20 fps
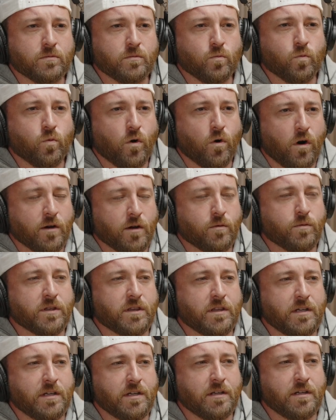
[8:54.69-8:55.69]
walk
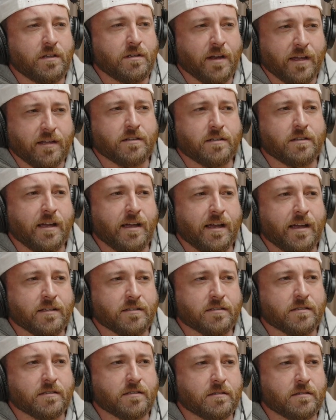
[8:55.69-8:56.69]
with the night
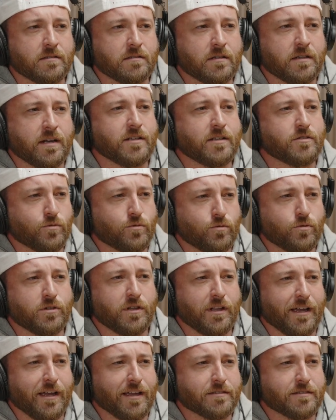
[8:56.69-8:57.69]
class, the night school
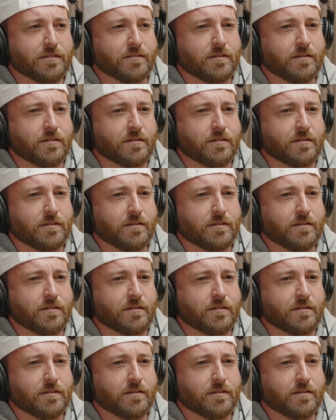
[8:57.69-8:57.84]
class.